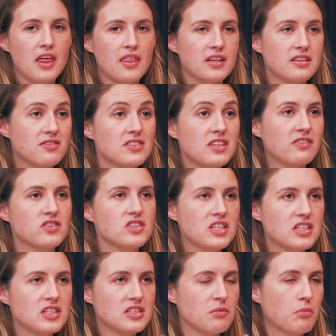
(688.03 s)
They've
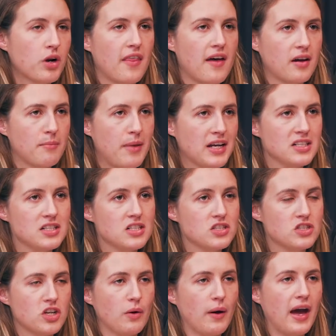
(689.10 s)
seen one of their
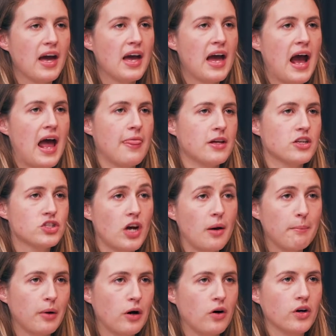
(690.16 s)
competitors do it, and they
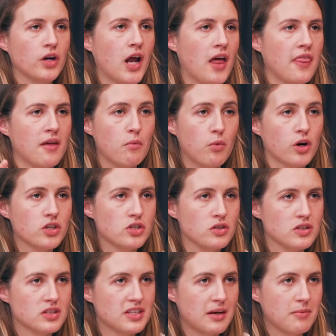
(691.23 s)
jump on and they want to do
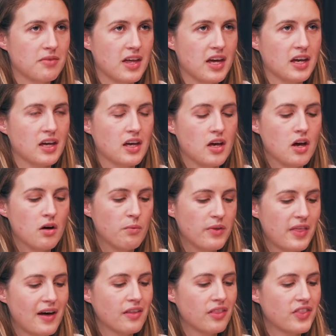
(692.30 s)
the same thing
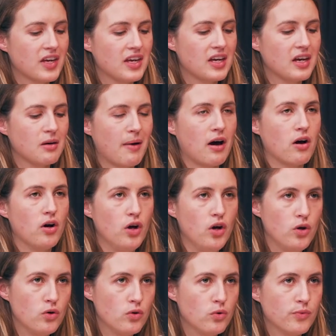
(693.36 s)
without thinking about
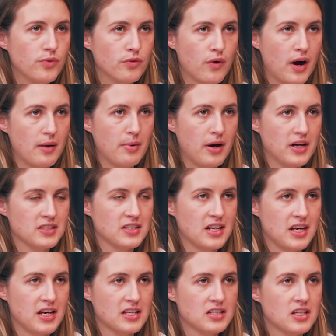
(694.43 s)
who the right person
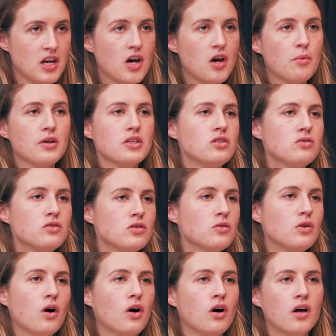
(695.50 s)
is. When you do
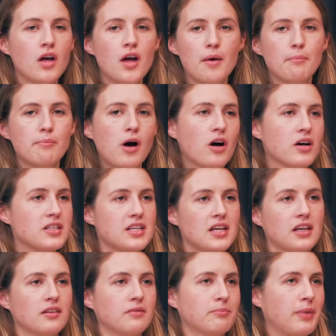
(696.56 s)
your
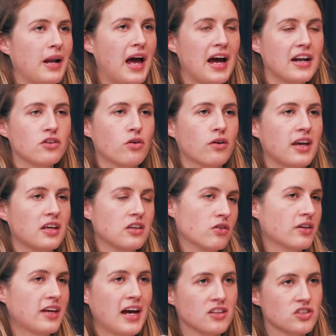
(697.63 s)
marketing plan, your
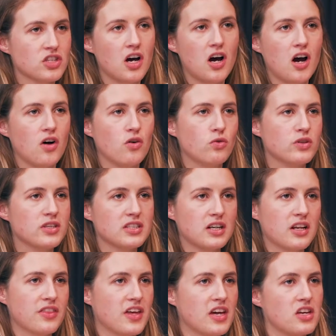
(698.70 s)
Gantt chart, all this
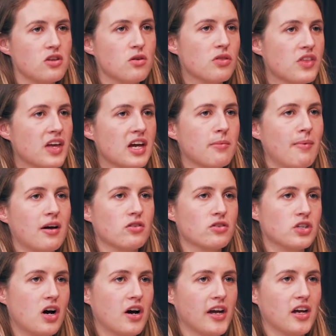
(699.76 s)
kind of thing, and you think about your
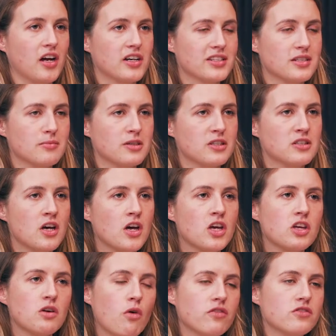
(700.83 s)
target customers,
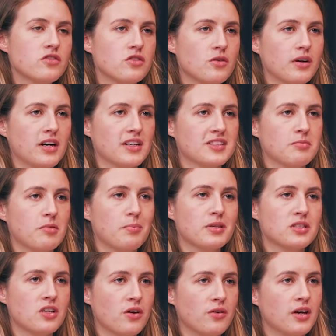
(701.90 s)
you often do a customer
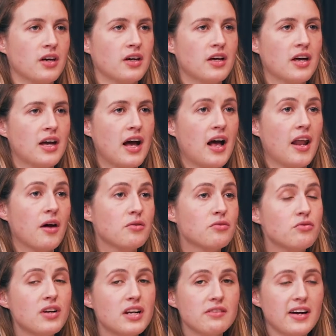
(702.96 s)
persona. And I would
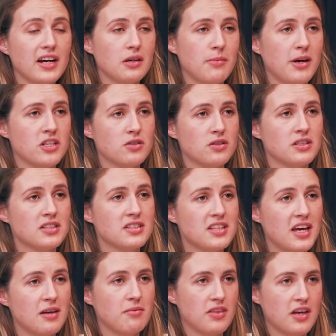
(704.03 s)
really recommend doing the
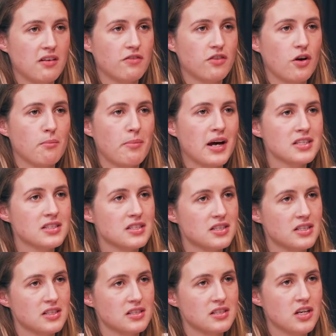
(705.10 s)
same thing for your
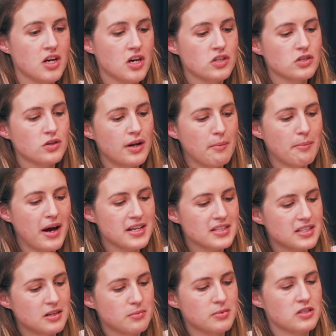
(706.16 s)
ambassadors. Do an
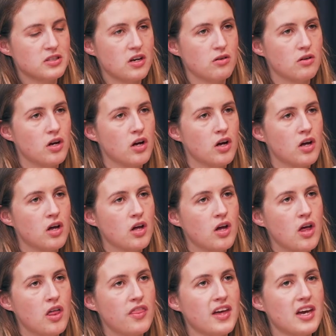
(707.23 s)
ambassador persona.
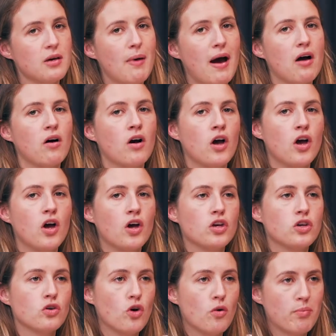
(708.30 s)
Think about
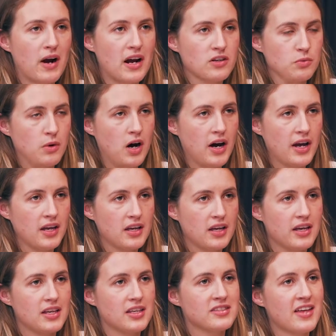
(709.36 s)
your brand why.
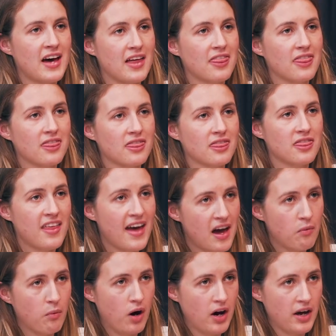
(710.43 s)
Is that
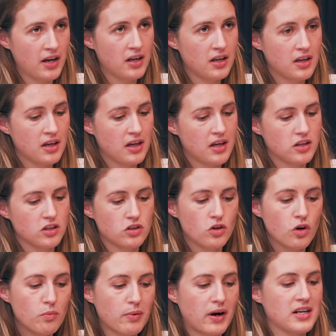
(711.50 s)
their why?
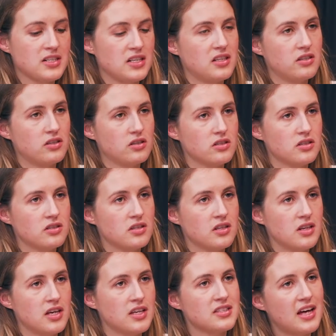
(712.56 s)
Your brand ethos.
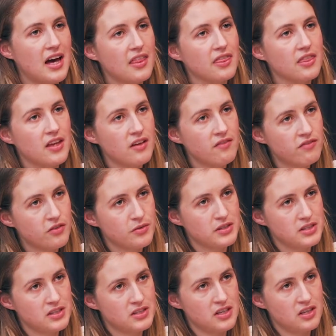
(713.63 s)
Is that the
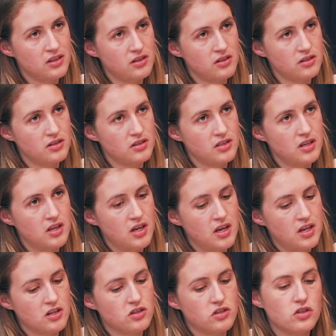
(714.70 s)
influencer's ethos?
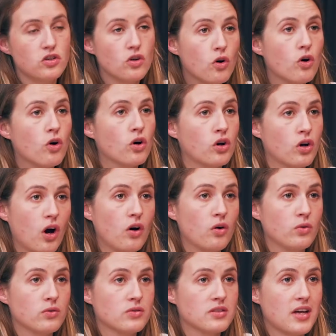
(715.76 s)
Your
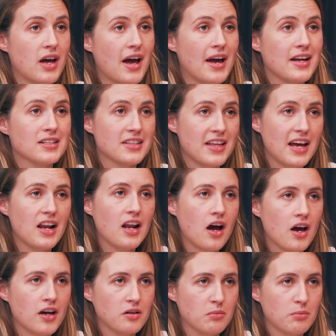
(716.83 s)
goals, do they
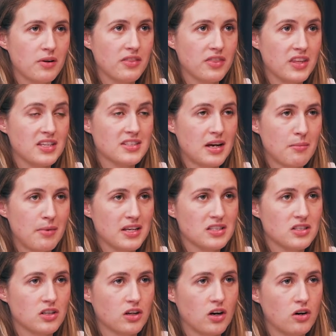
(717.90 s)
align with these
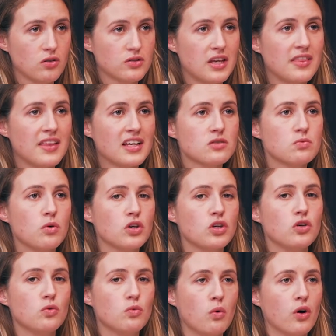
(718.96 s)
ambassador goals? And that's what
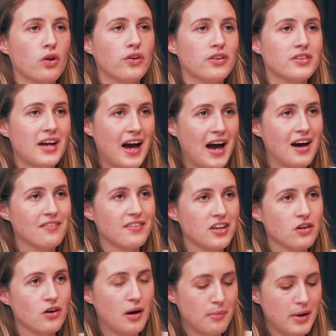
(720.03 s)
you want to have
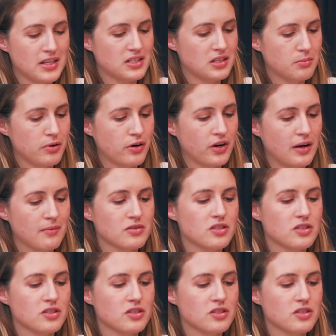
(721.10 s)
in your ambassador program.